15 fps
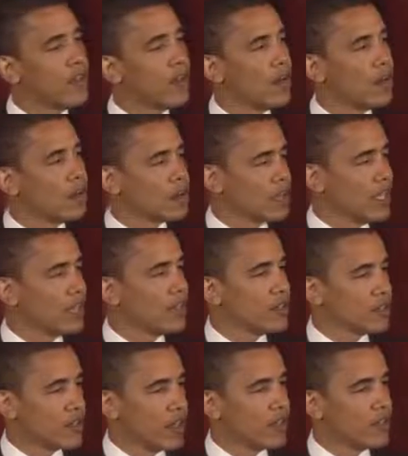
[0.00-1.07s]
almost 10
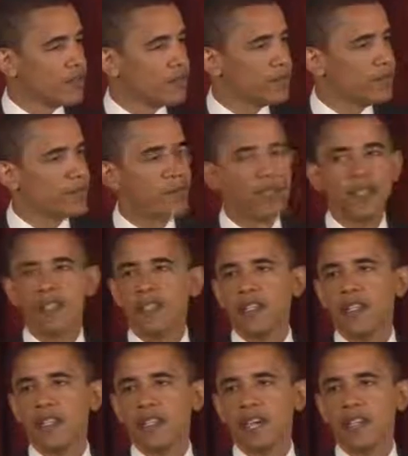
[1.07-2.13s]
years later
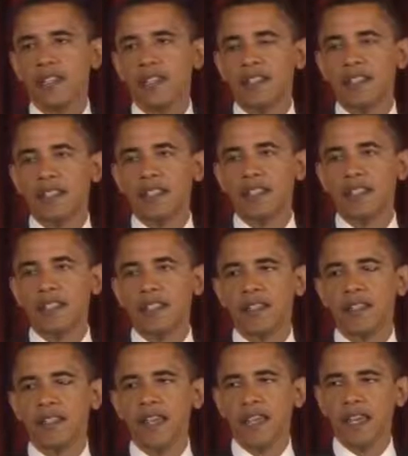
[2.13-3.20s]

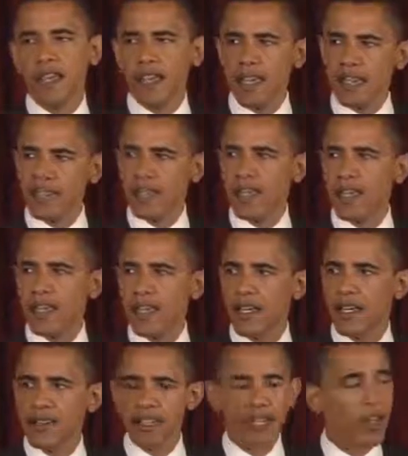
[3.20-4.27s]
as
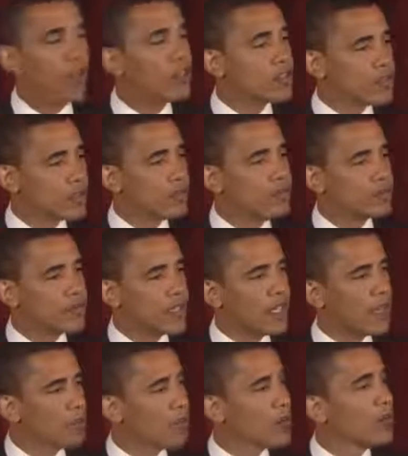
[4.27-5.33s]
a law student. And I
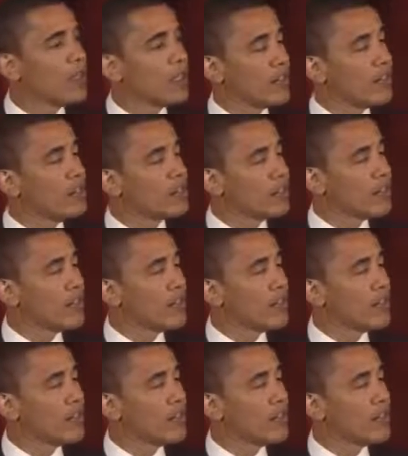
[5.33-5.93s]
remember the image of